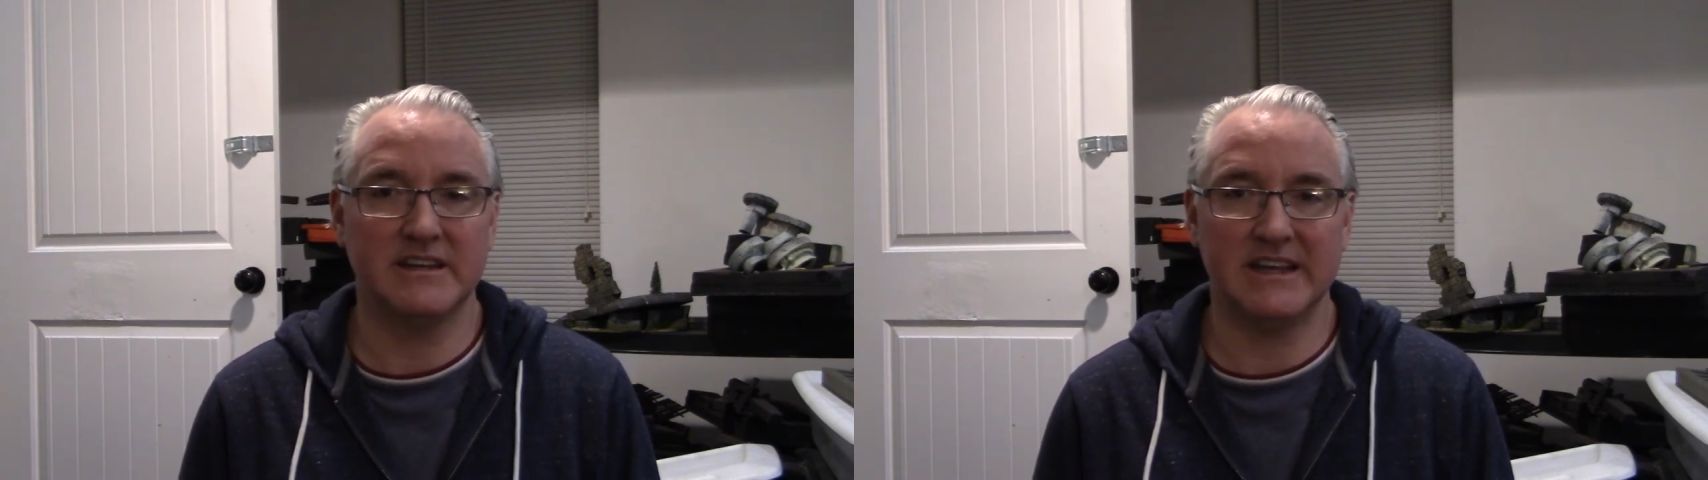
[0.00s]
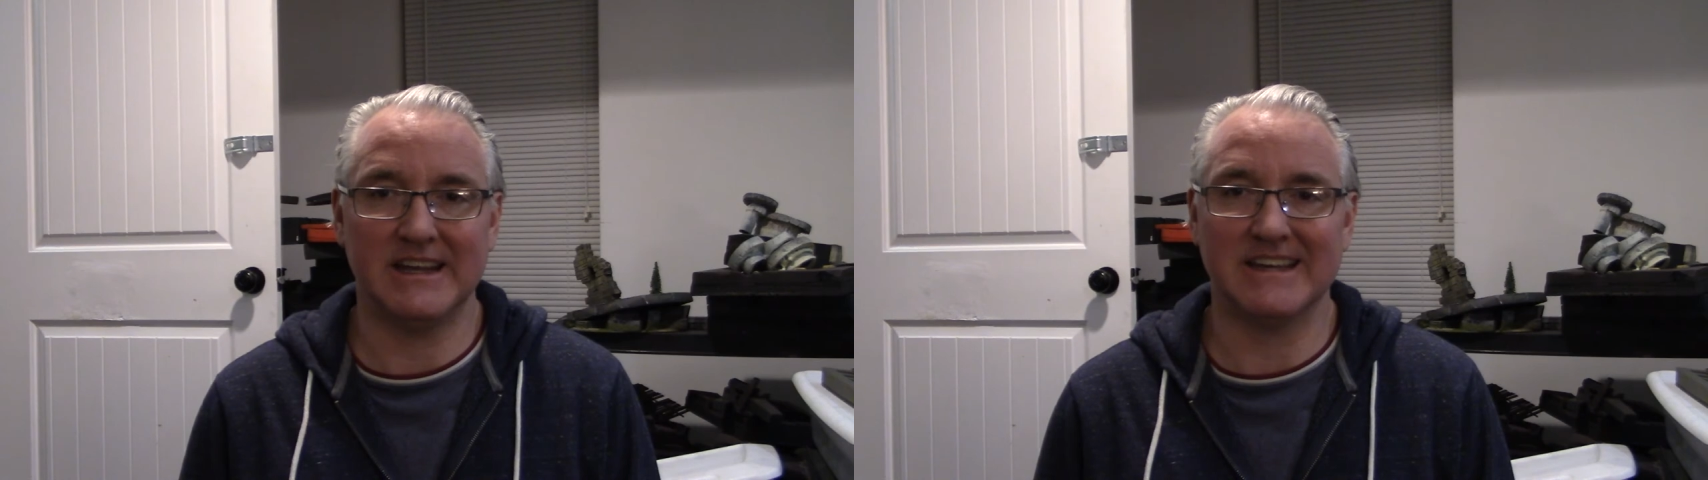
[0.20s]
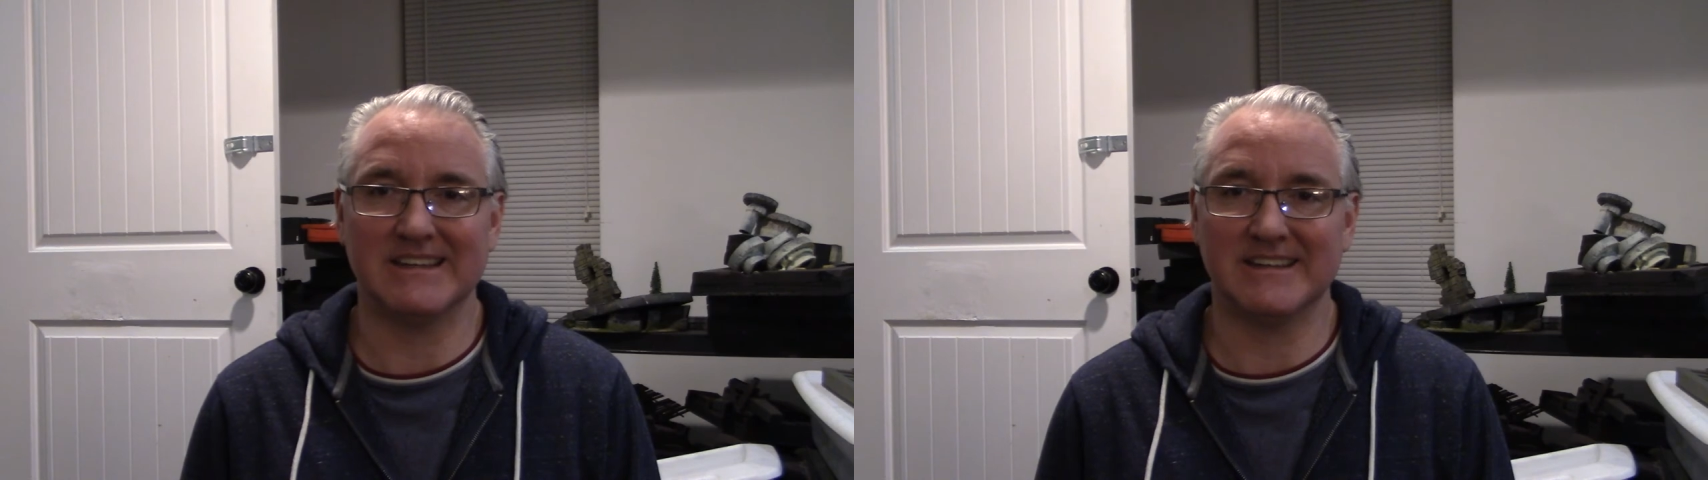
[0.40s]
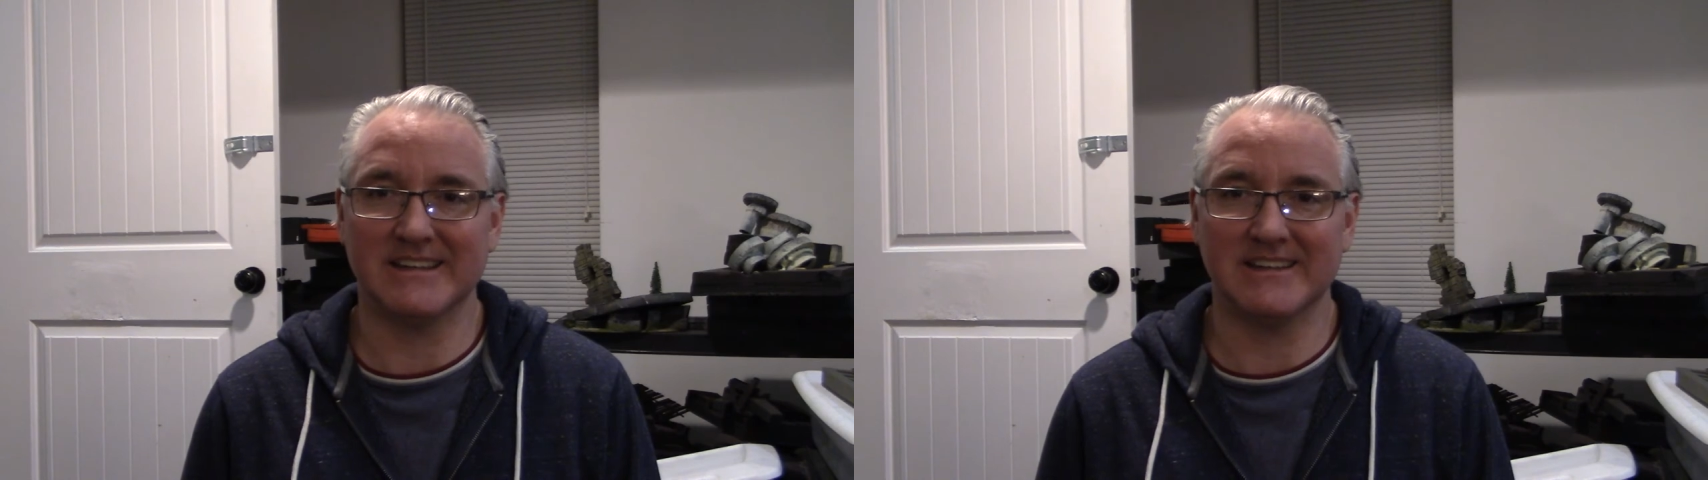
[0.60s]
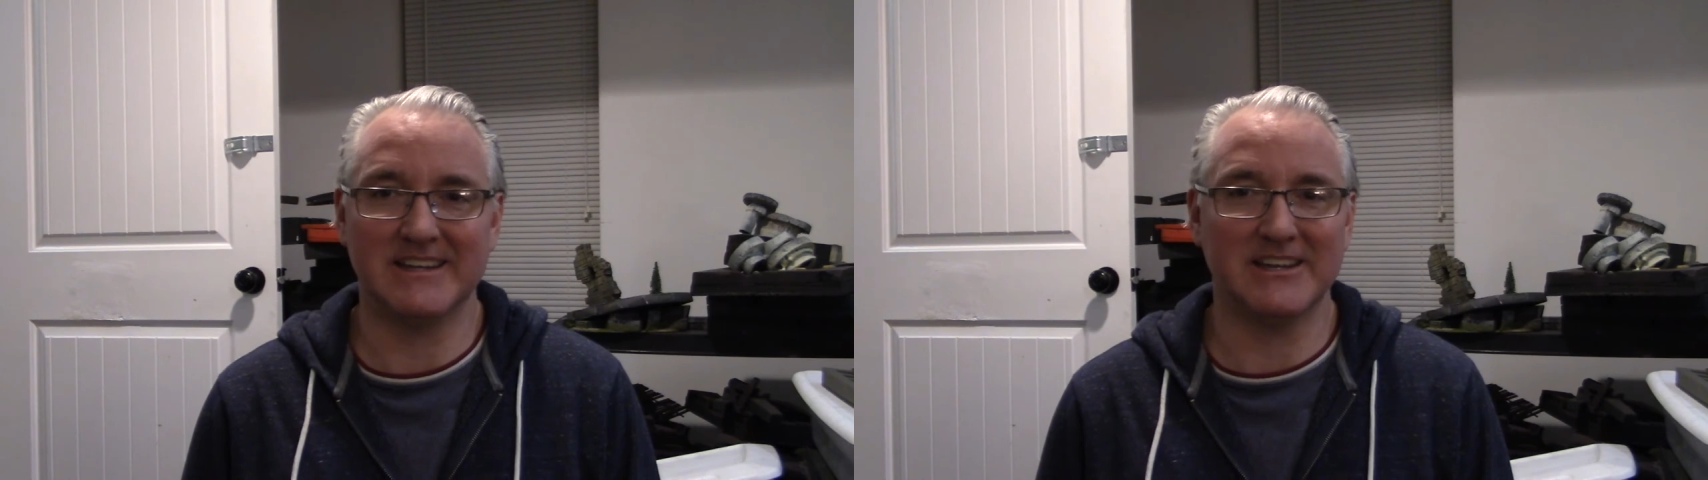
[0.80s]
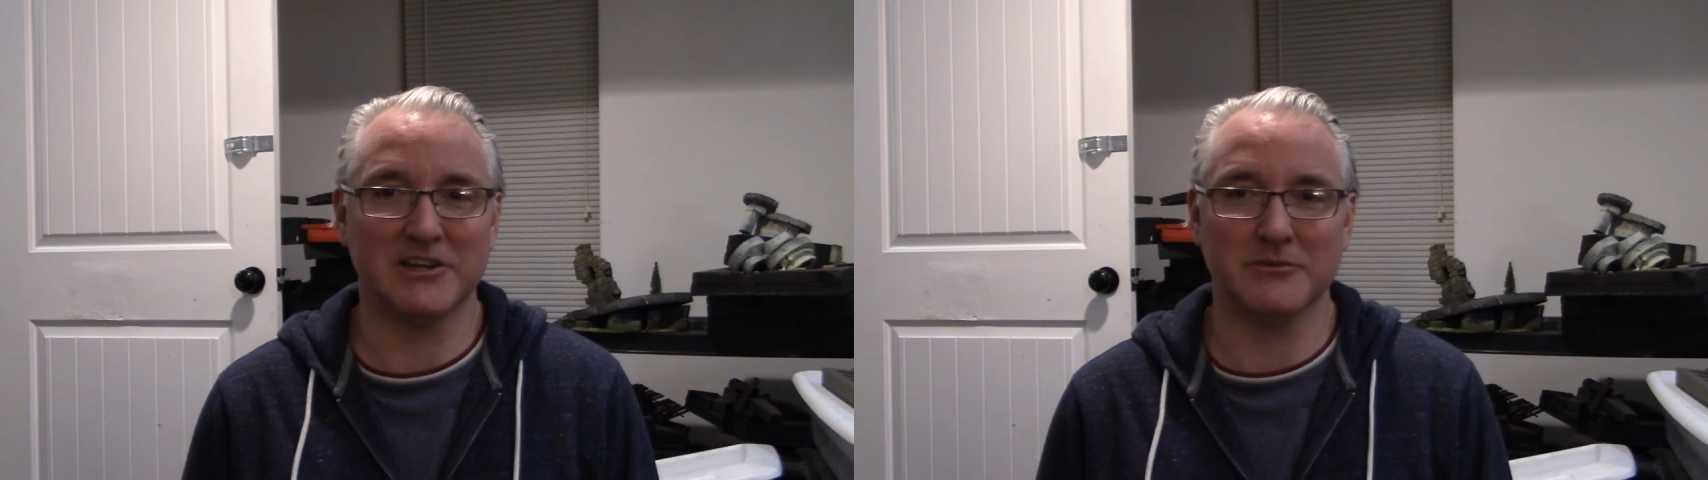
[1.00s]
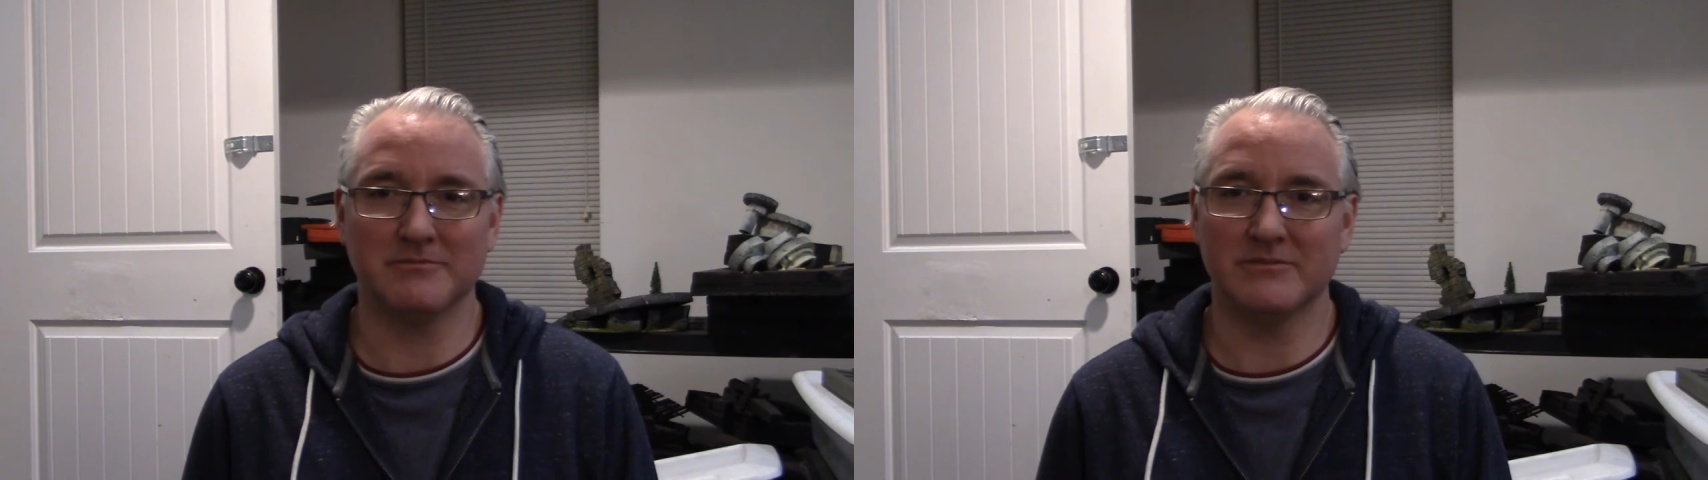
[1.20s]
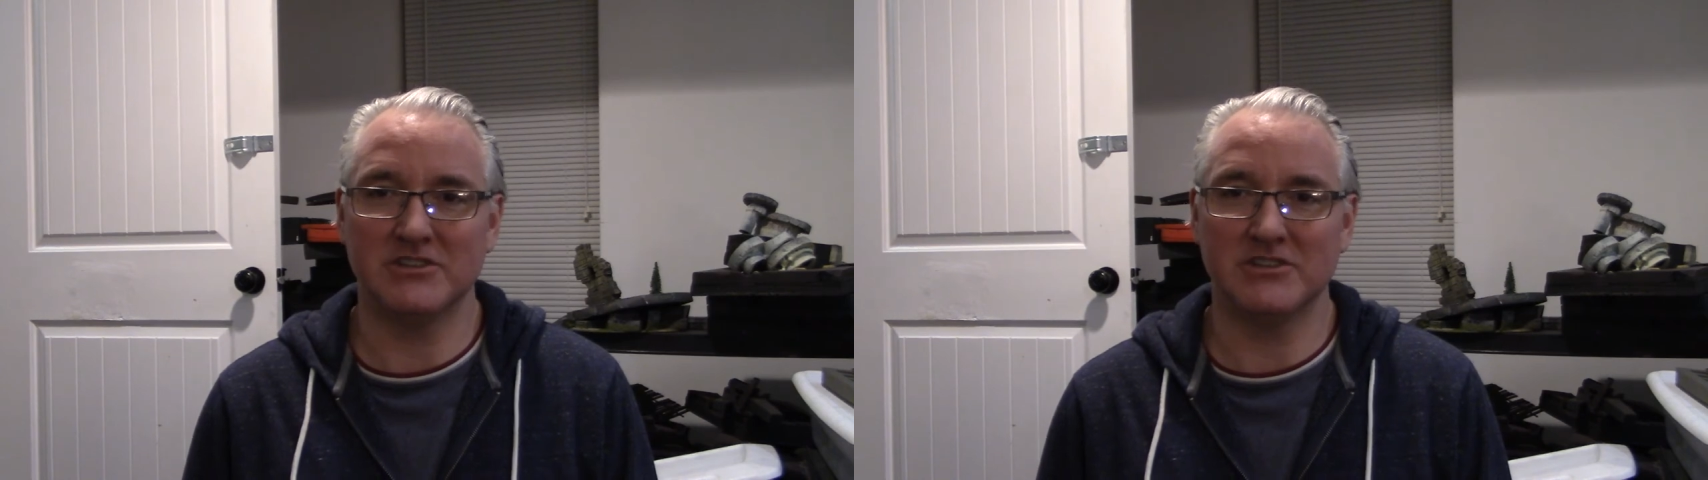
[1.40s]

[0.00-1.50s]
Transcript: and uh, you know